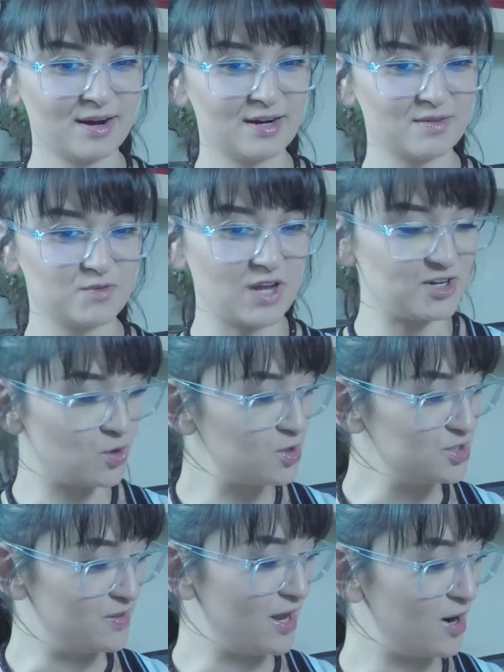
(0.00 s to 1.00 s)
I just told
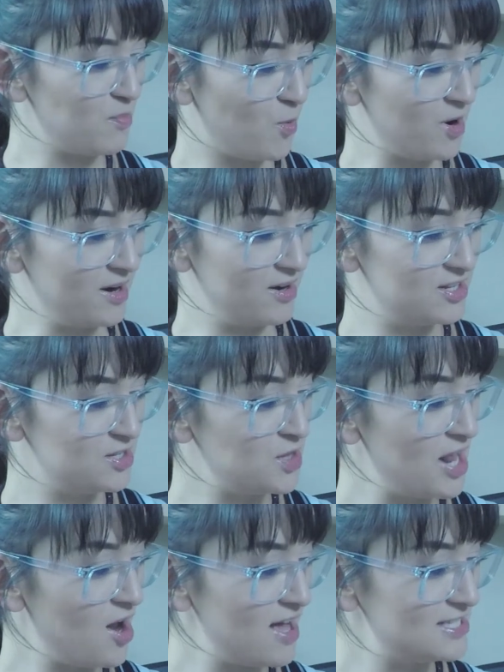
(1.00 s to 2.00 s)
you, they're important. Do
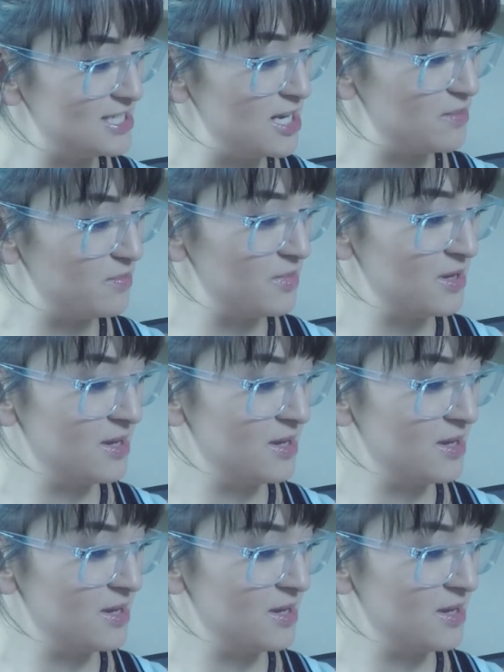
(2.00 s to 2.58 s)
they not seem...